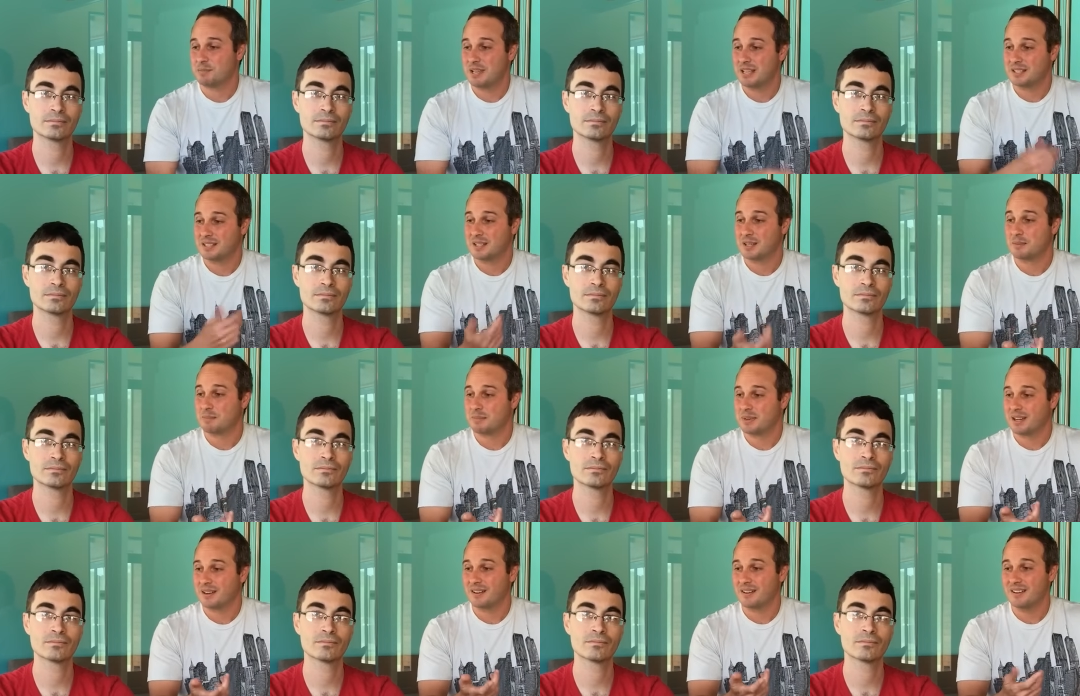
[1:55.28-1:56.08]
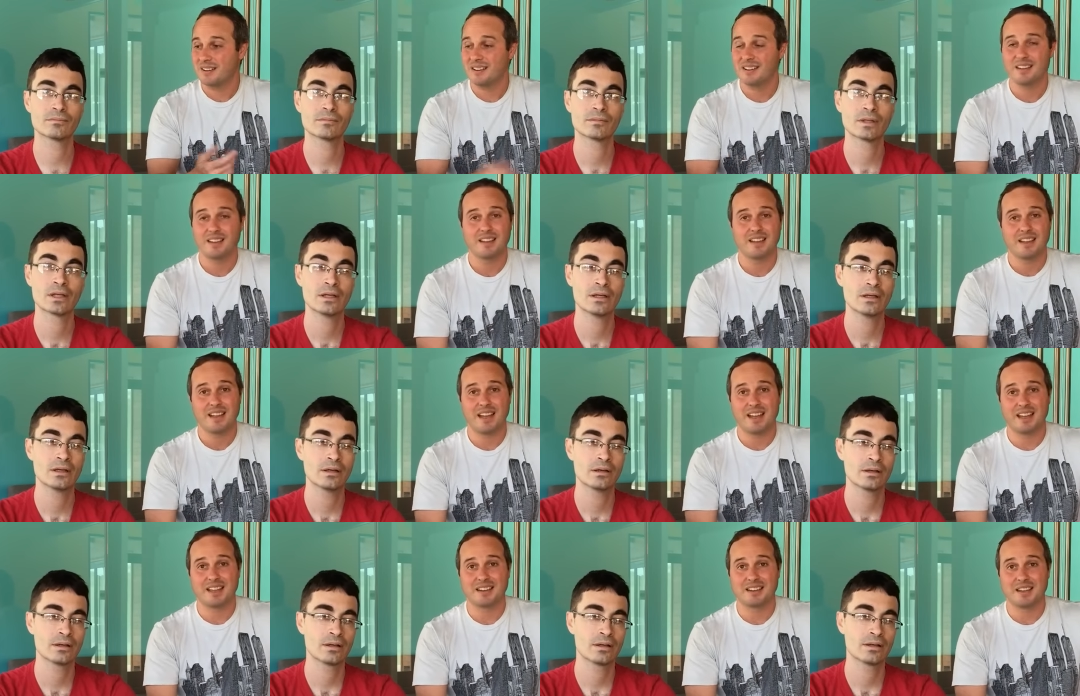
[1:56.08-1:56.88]
Speaker 1: pizza and beer
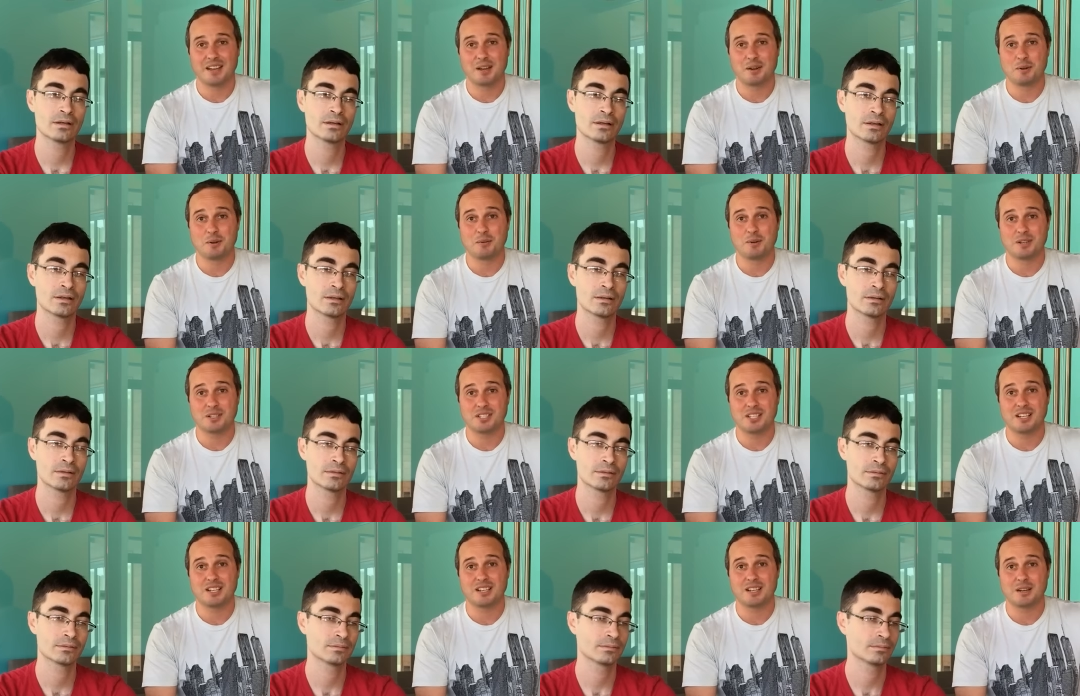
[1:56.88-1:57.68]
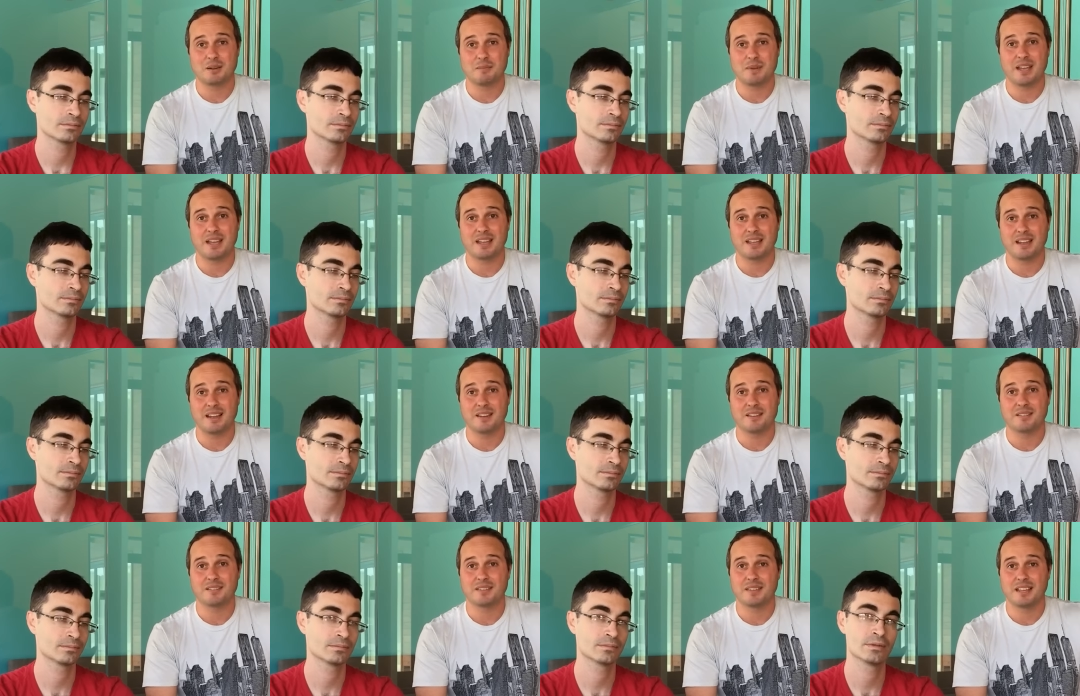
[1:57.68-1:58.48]
and uh, we want you to come hang
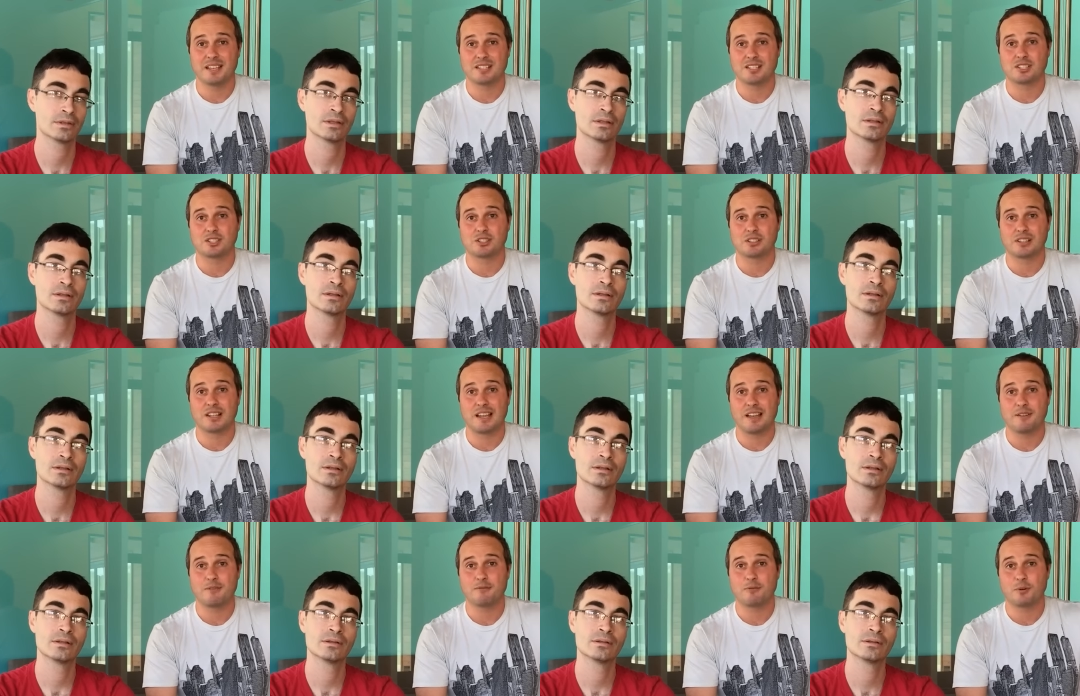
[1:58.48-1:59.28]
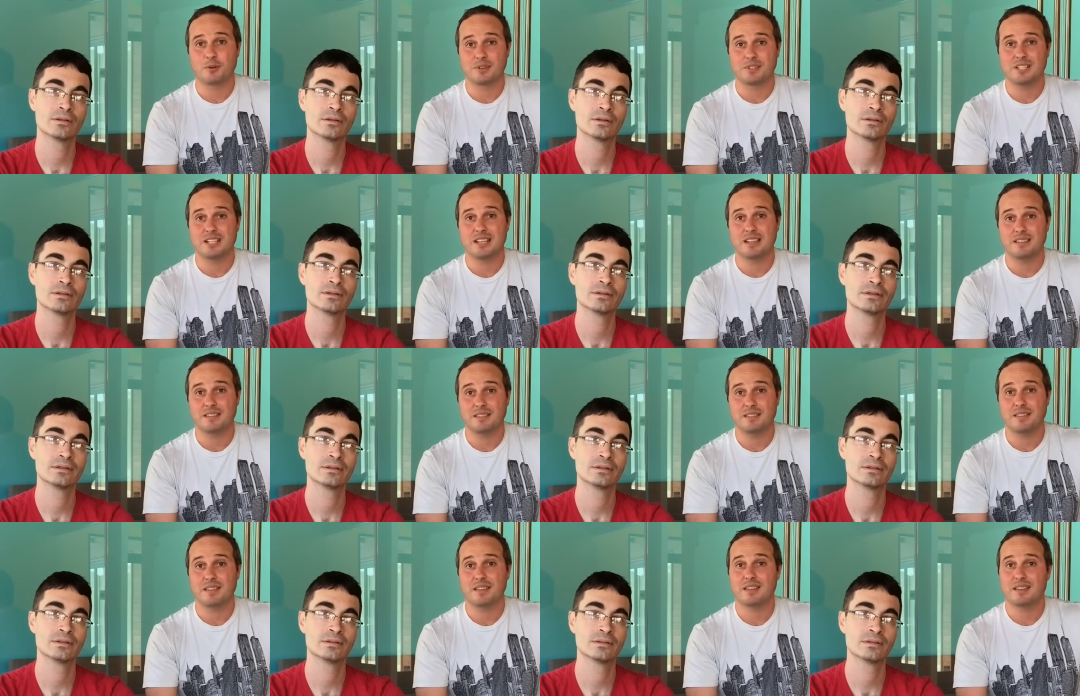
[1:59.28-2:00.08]
out and that's July
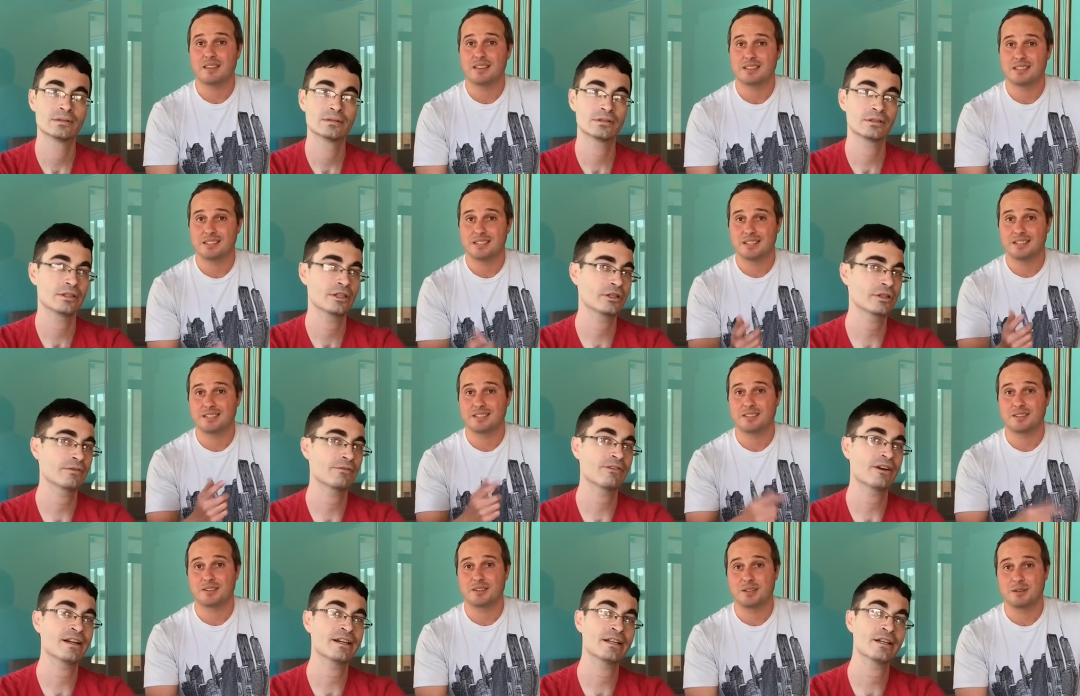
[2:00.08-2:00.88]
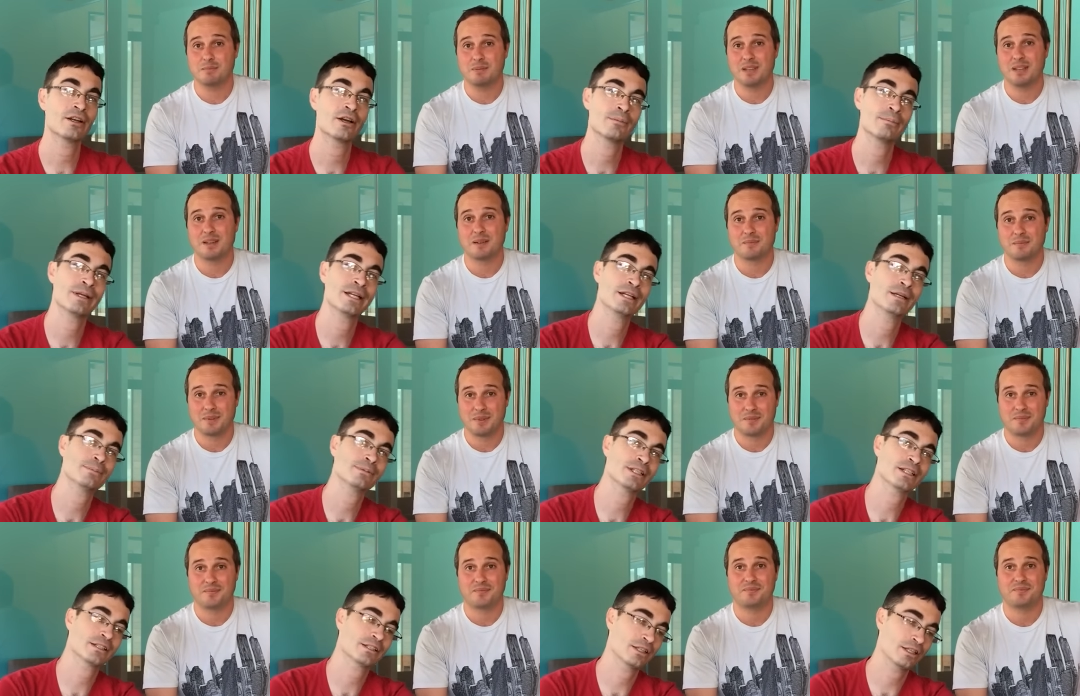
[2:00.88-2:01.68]
14th. You can find it on
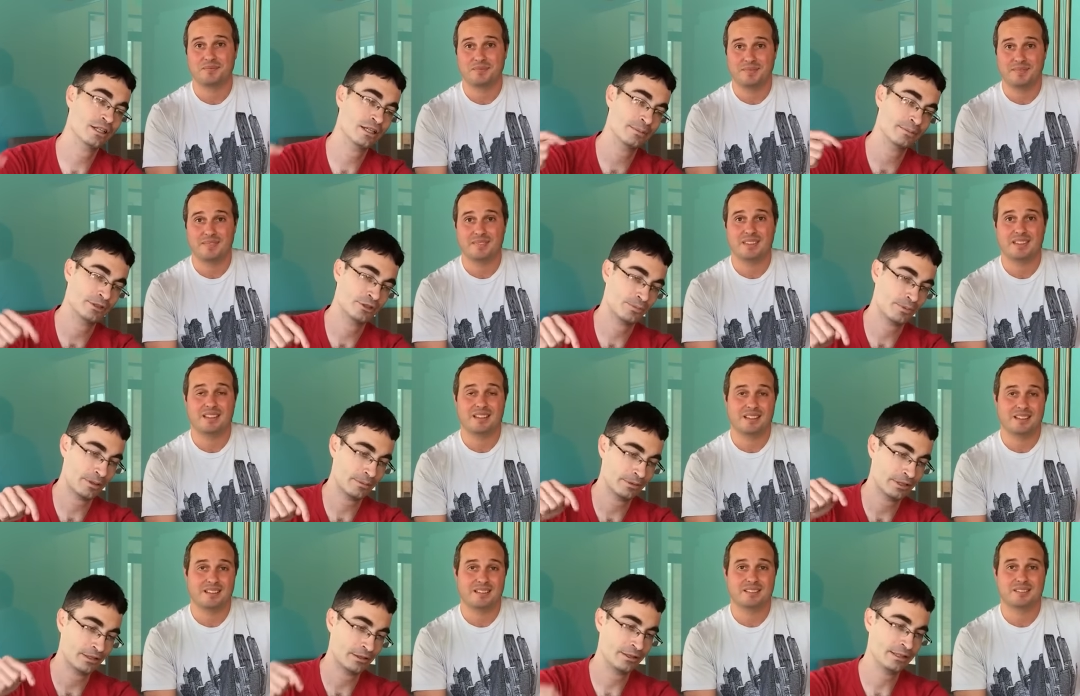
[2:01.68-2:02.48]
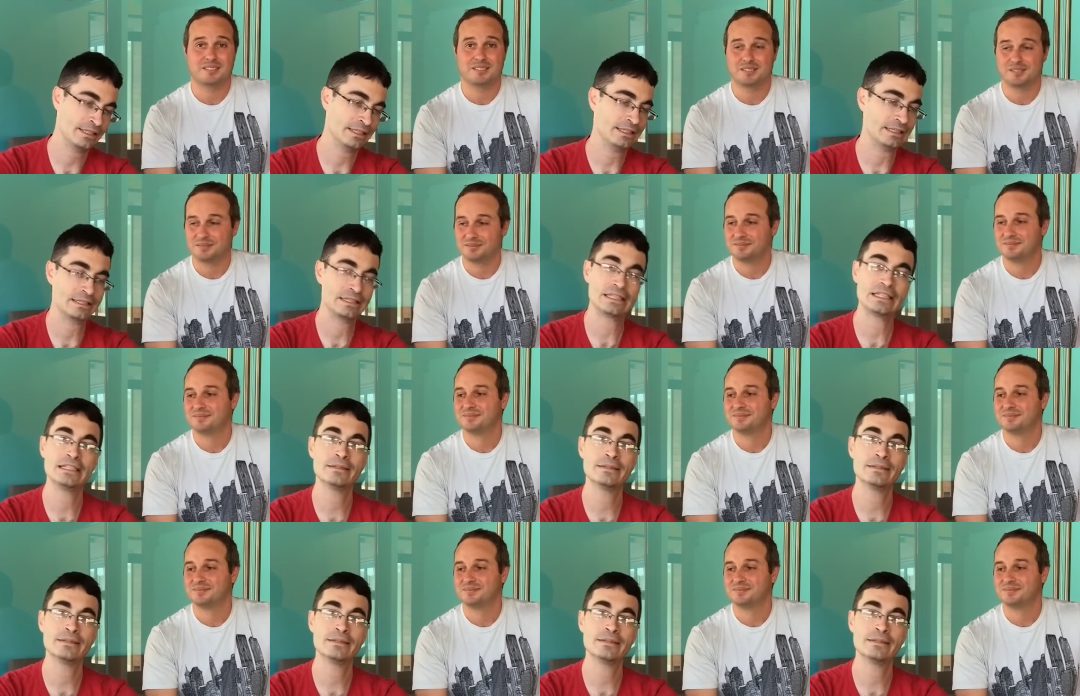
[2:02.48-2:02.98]
Speaker 2: meetup.com. There's probably a link in the